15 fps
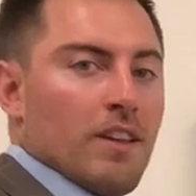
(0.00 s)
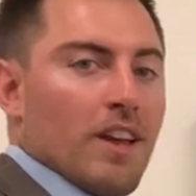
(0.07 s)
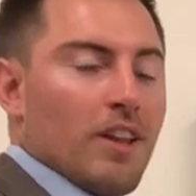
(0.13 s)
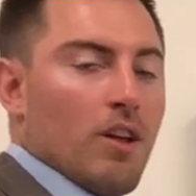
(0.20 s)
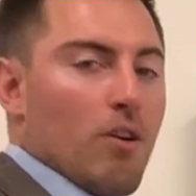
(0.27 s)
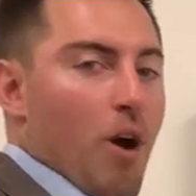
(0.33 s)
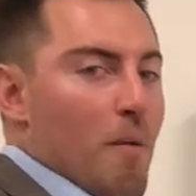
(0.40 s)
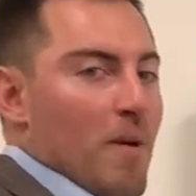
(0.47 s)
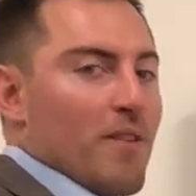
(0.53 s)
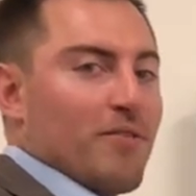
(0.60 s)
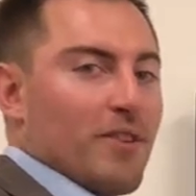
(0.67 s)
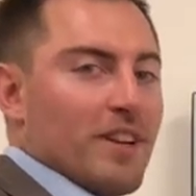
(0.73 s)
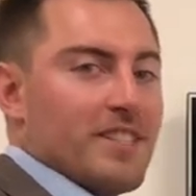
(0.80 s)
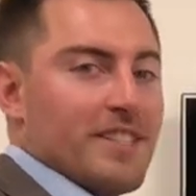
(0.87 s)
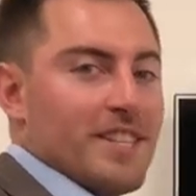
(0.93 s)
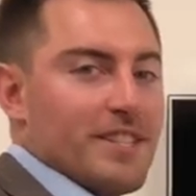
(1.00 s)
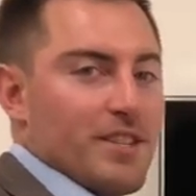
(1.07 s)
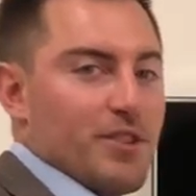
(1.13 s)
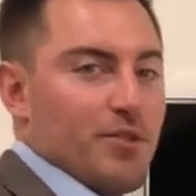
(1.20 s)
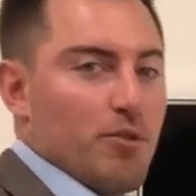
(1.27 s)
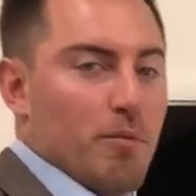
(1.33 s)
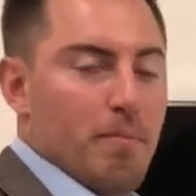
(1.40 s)
Hello, all my friends. This
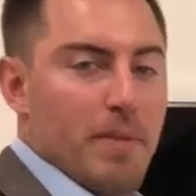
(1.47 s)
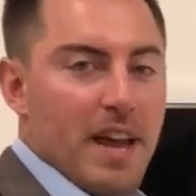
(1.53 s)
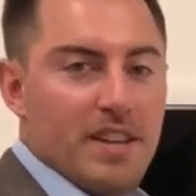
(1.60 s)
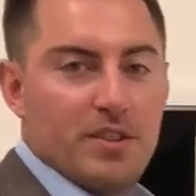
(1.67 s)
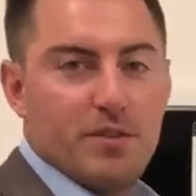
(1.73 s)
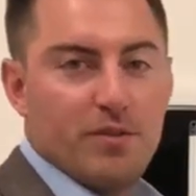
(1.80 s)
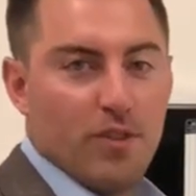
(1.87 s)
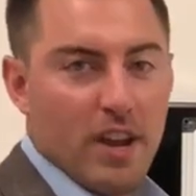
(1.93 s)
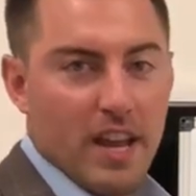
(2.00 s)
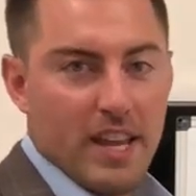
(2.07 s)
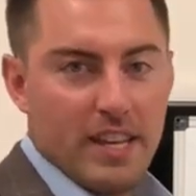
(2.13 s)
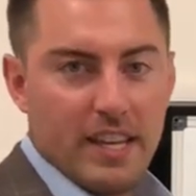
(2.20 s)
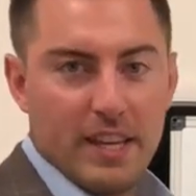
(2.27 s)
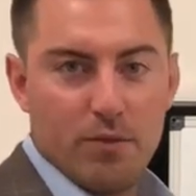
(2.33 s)
is your best friend